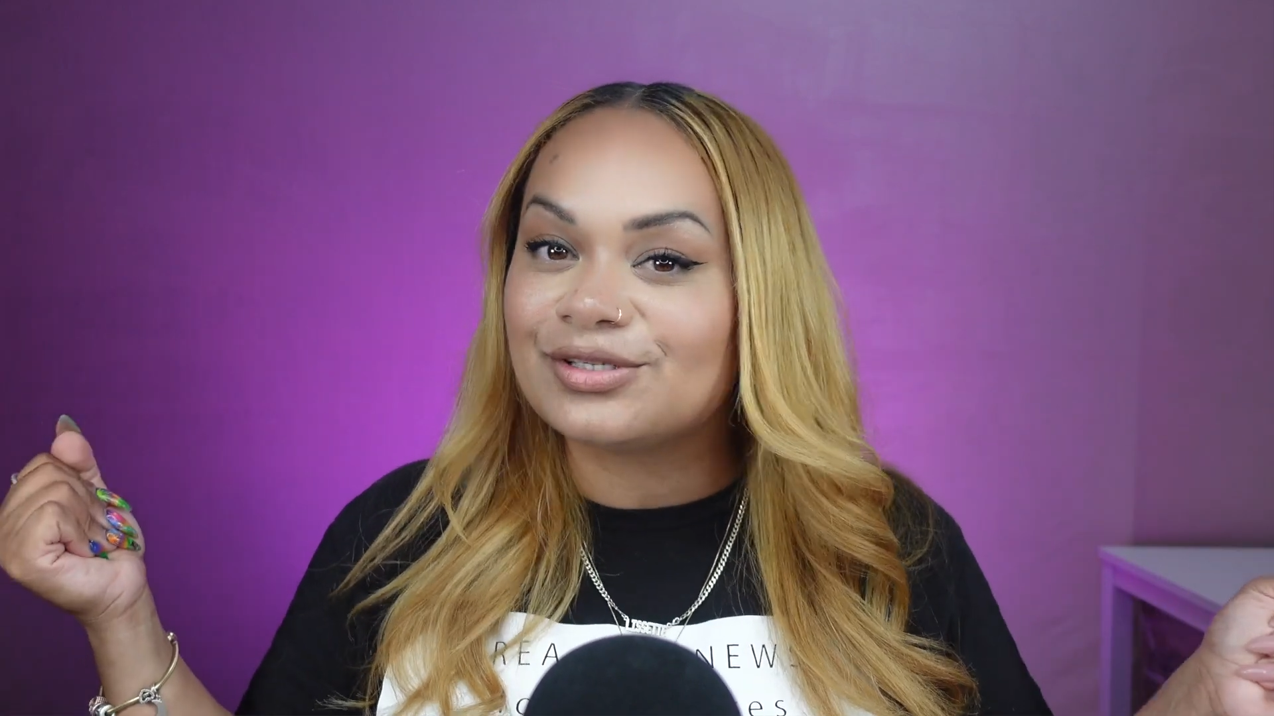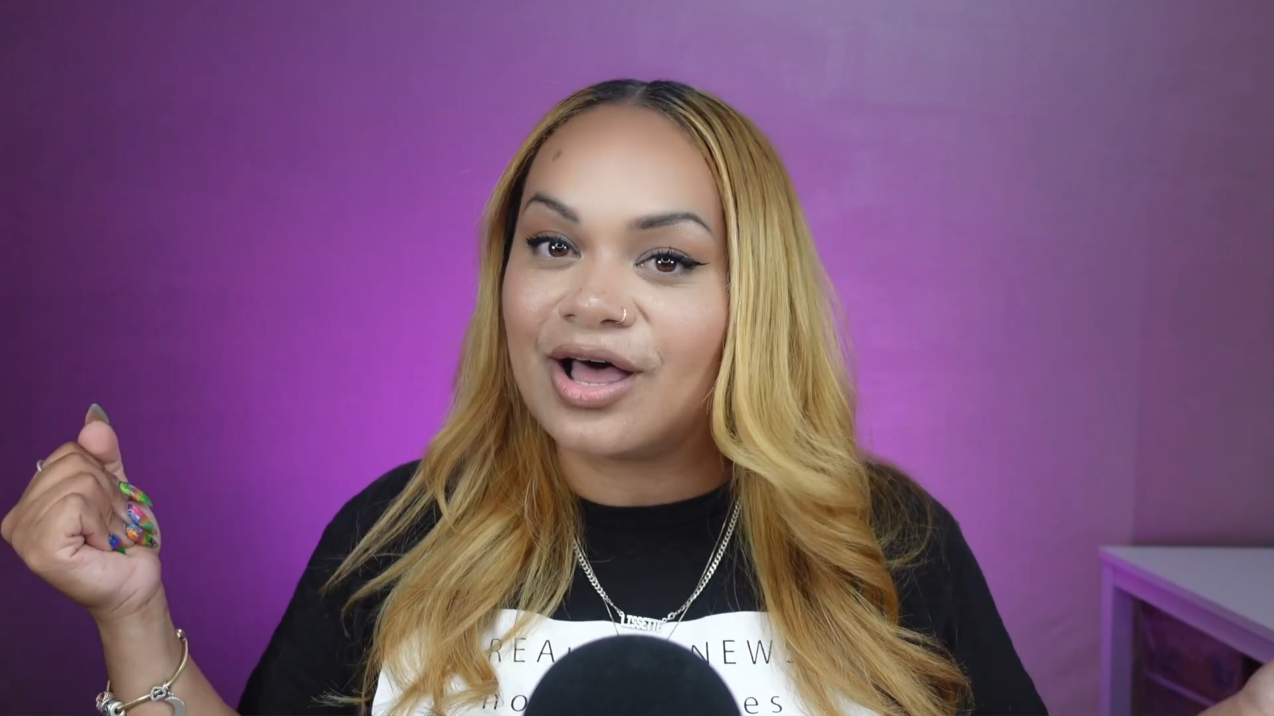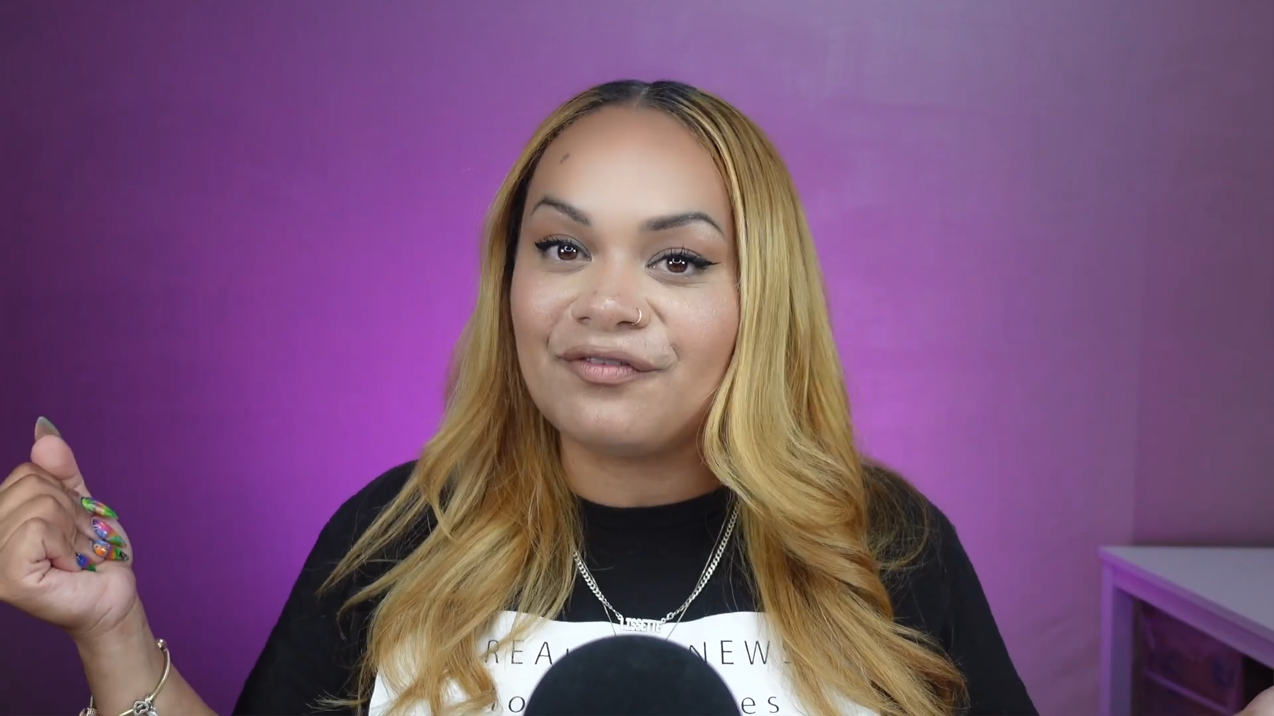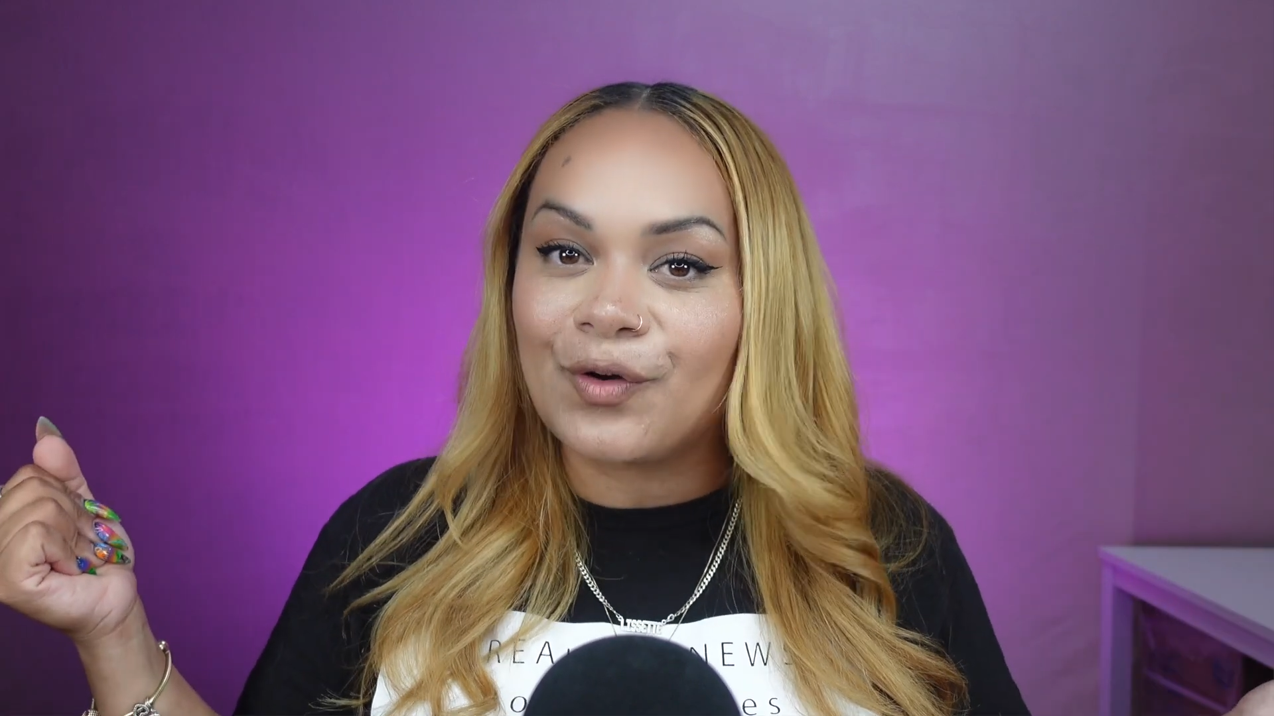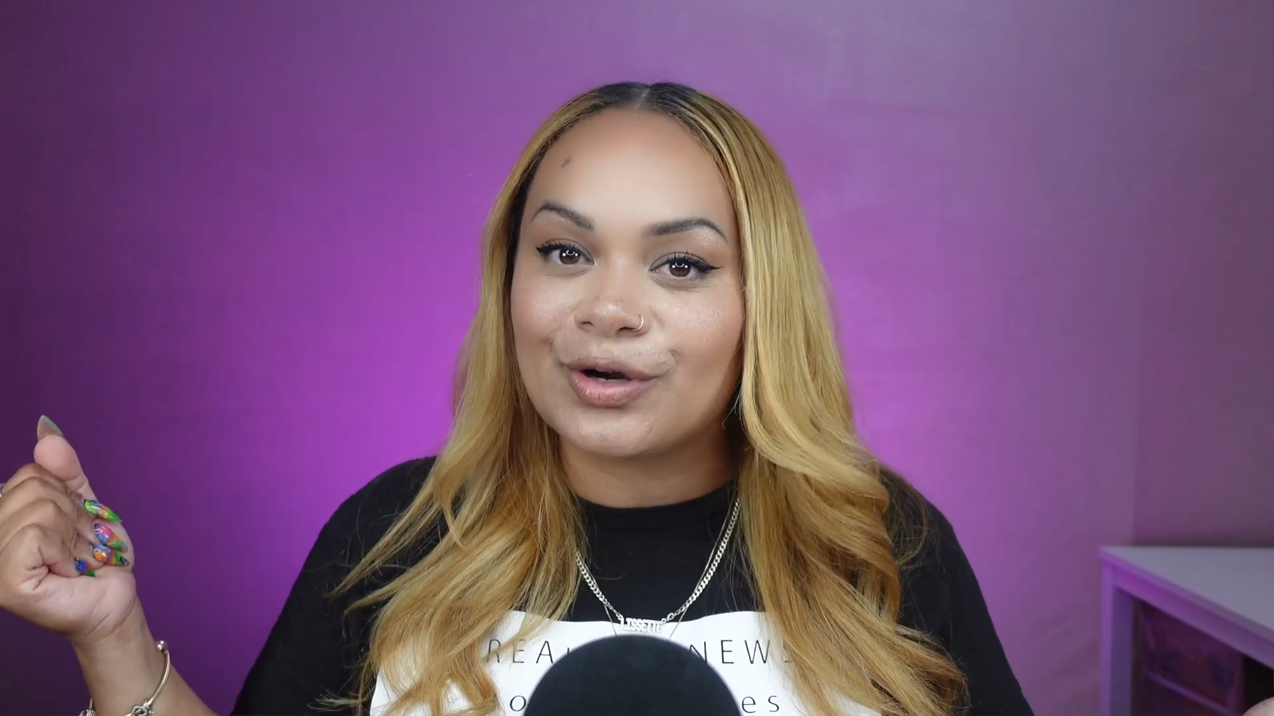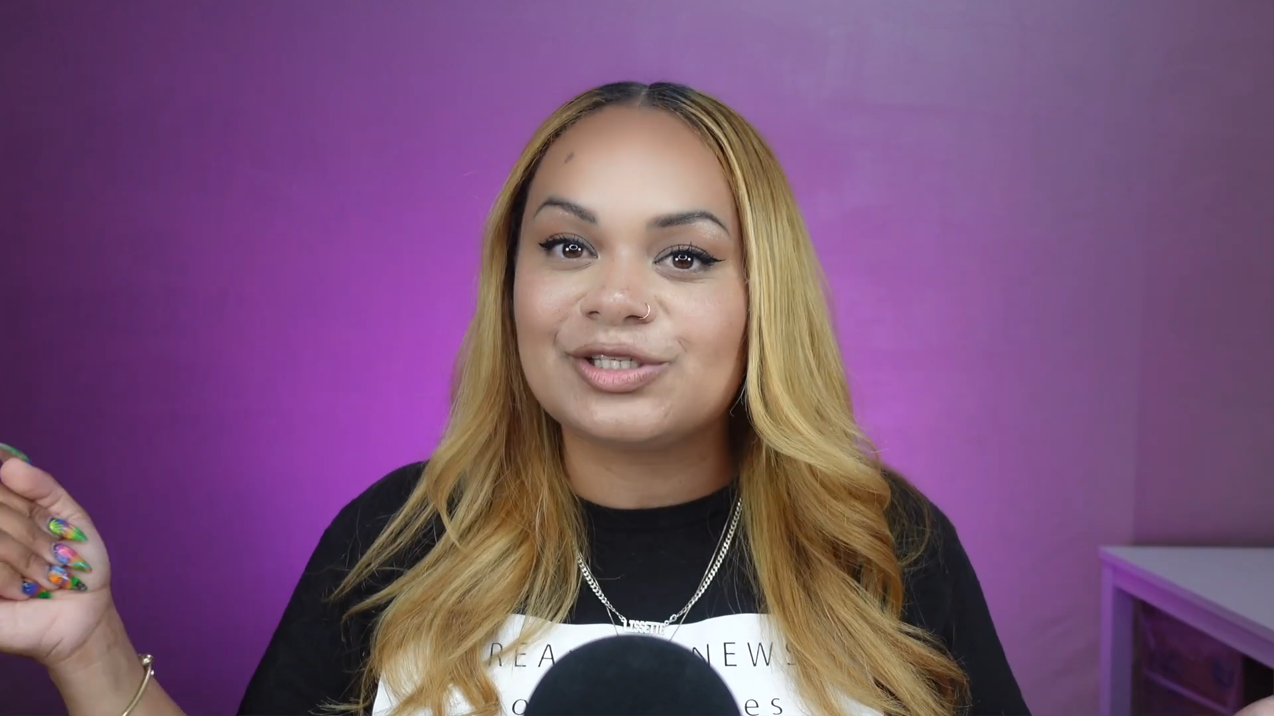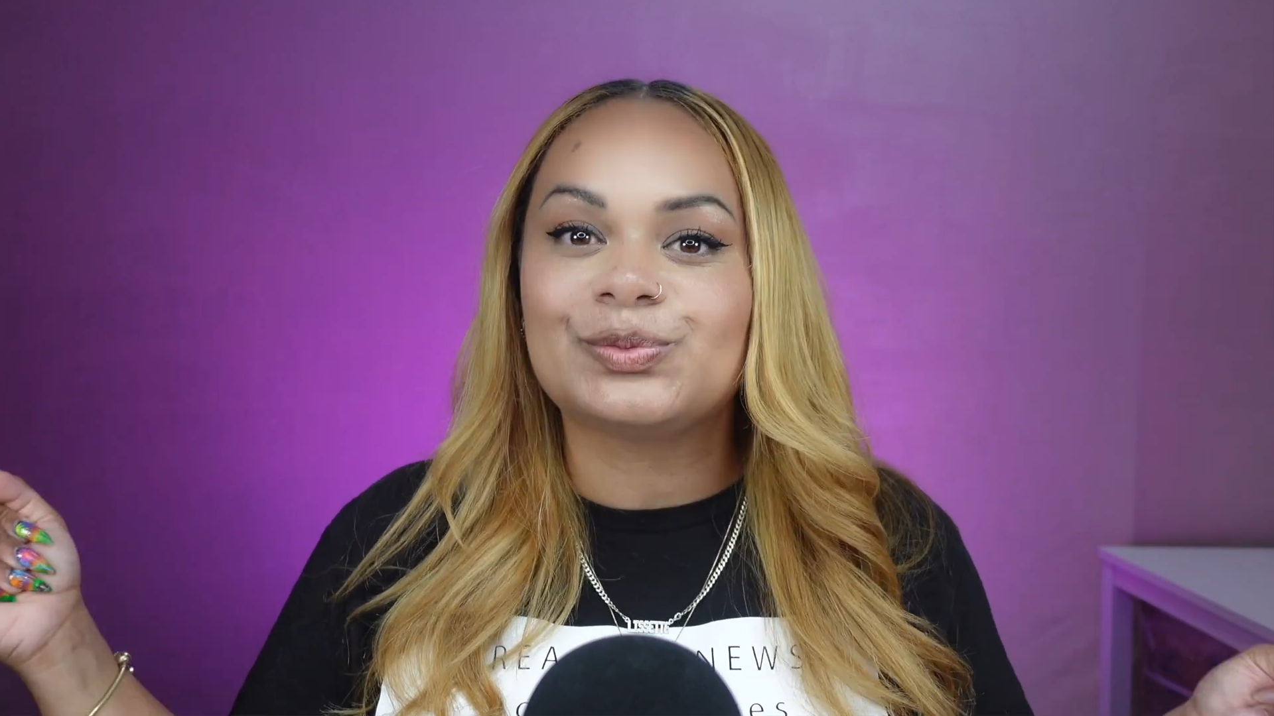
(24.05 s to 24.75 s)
Of course,